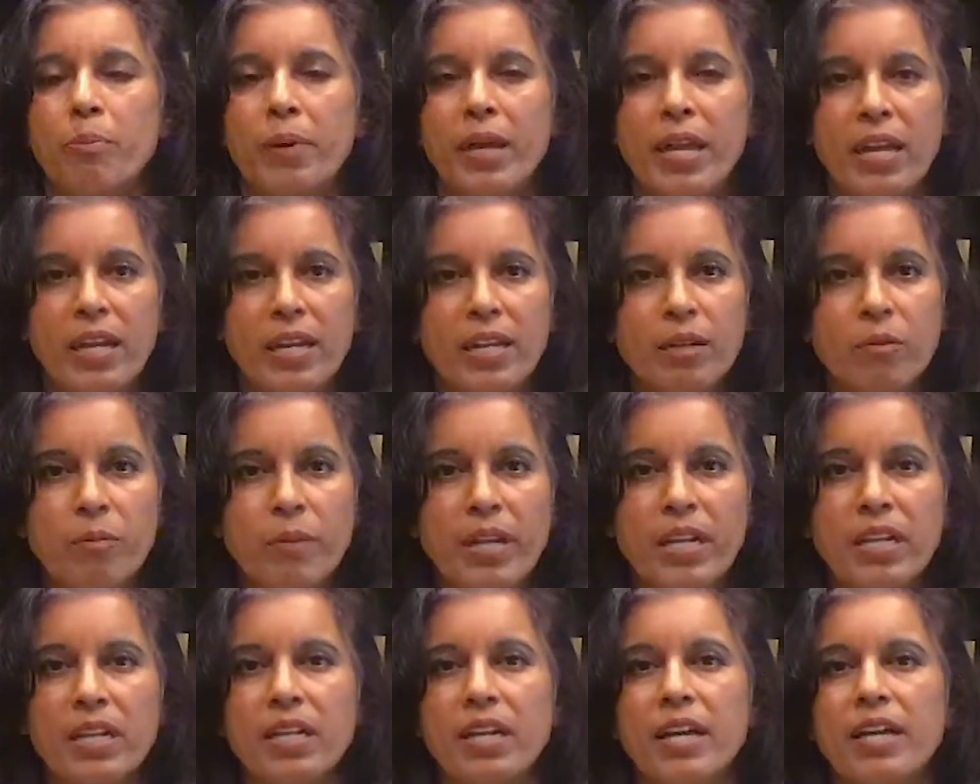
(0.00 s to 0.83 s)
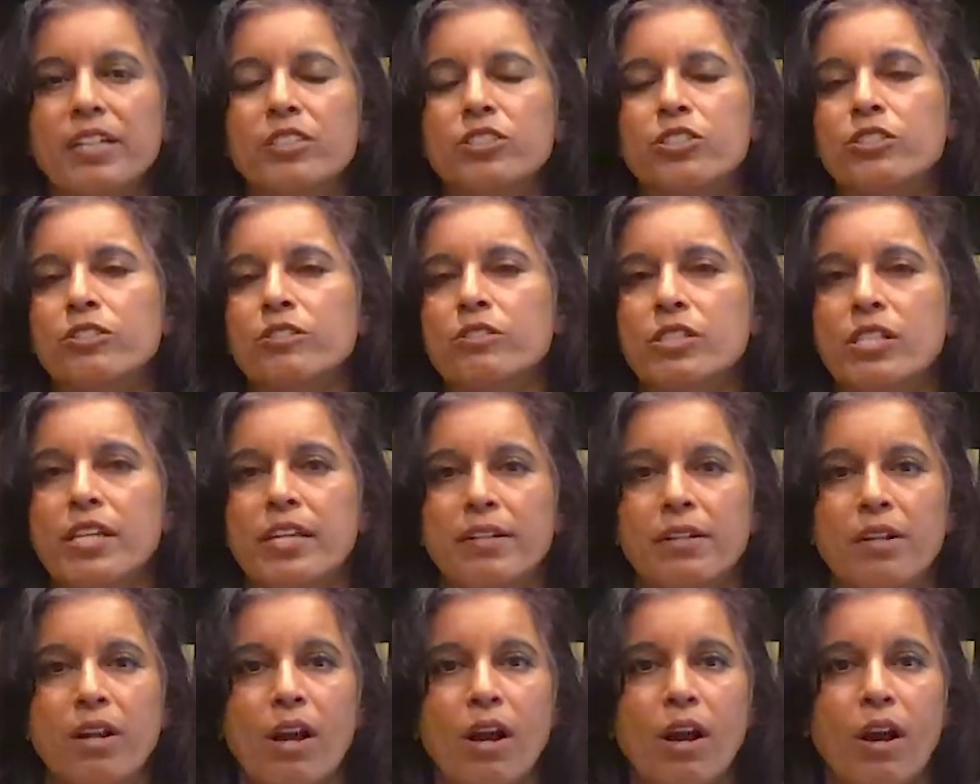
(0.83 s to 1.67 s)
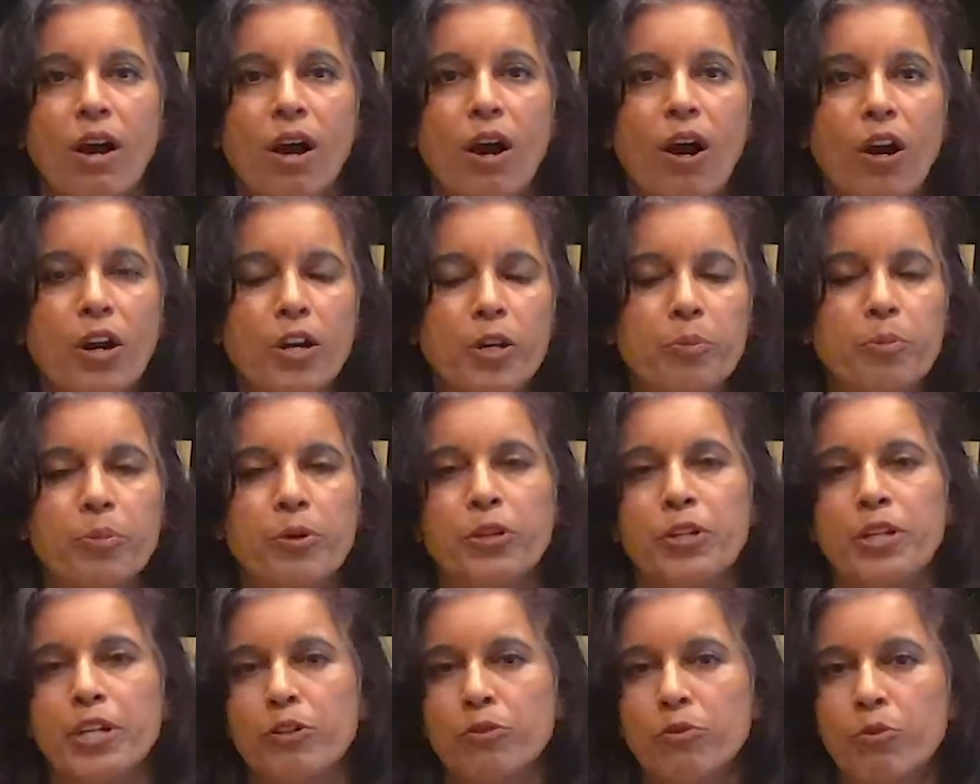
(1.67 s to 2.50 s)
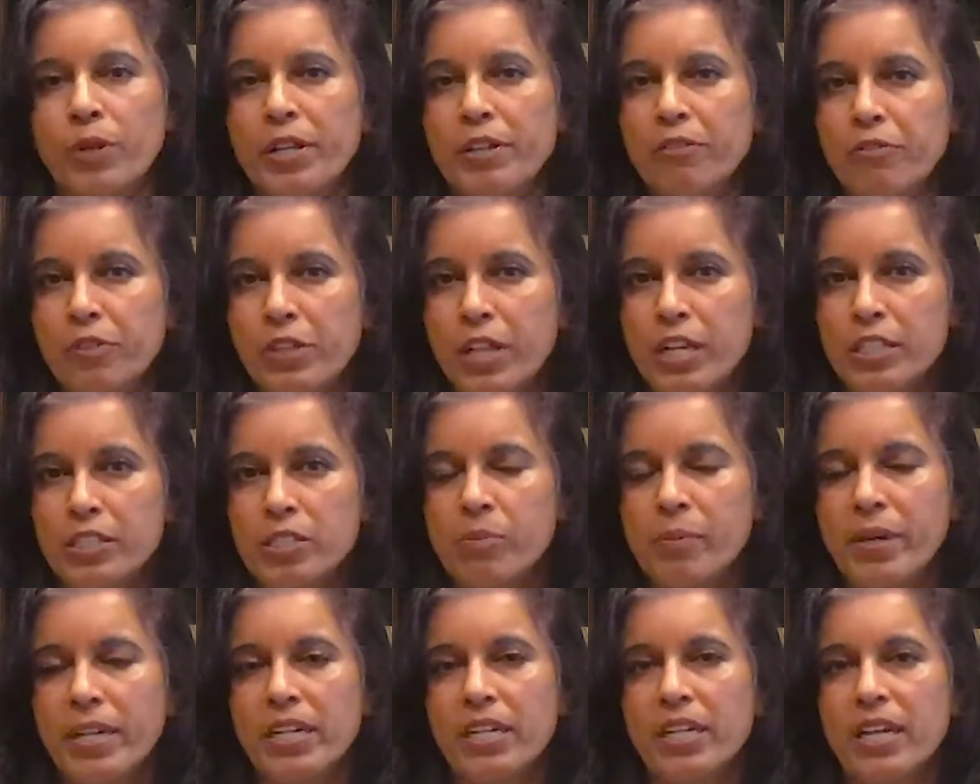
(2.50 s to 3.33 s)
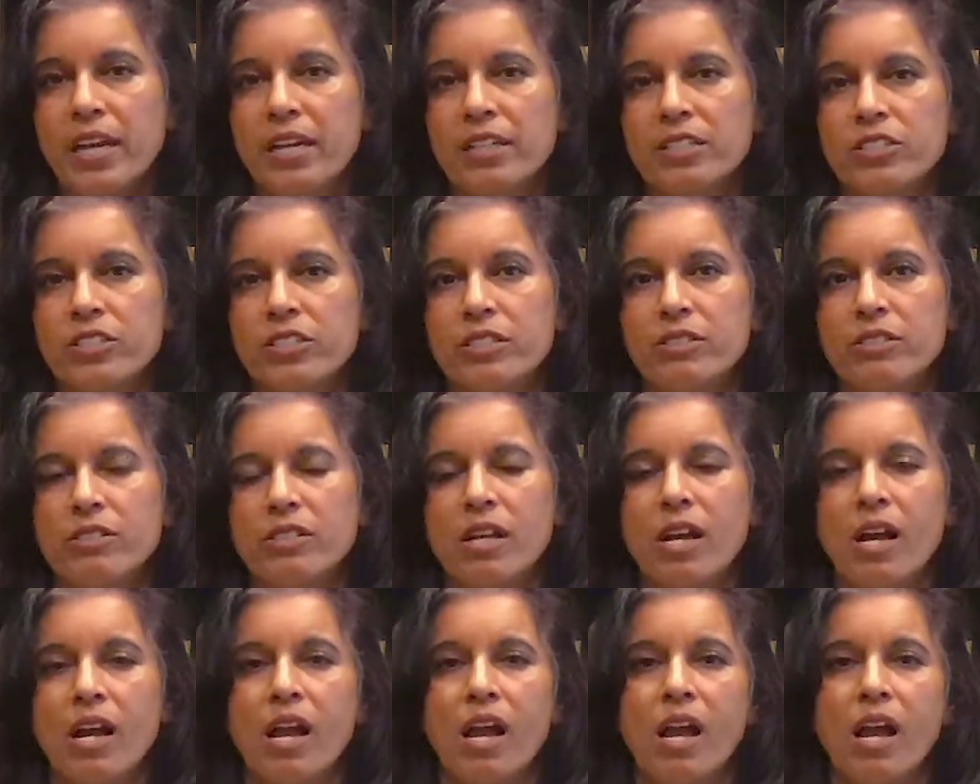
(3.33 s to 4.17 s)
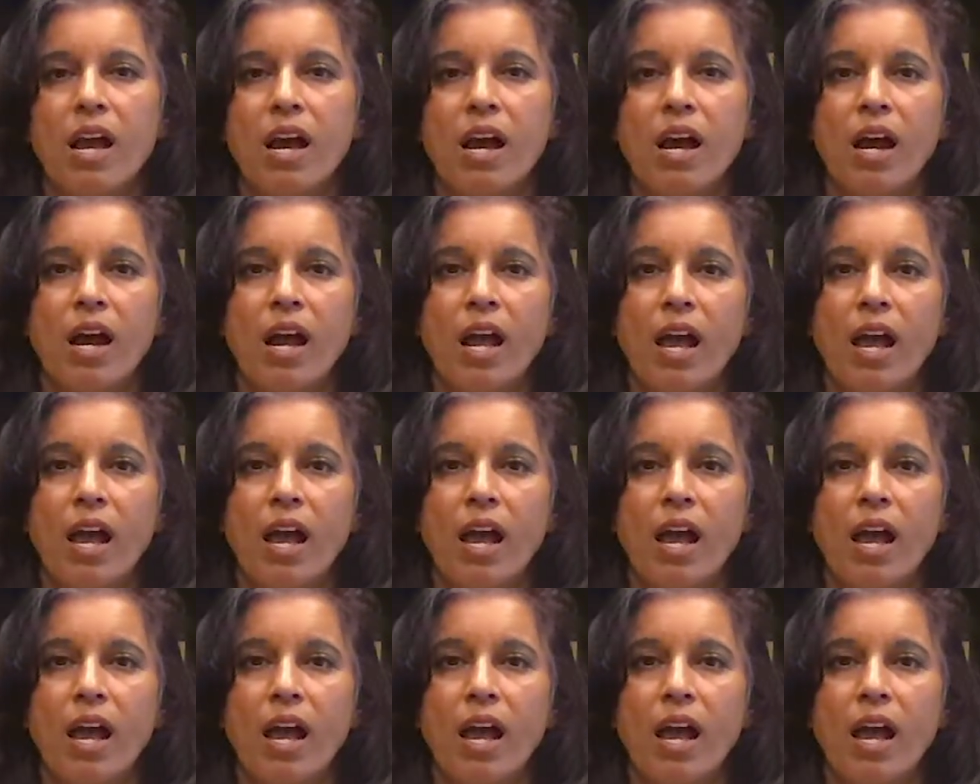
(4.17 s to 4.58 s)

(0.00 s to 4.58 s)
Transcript: their pain medications, and heartburn and reflux medications.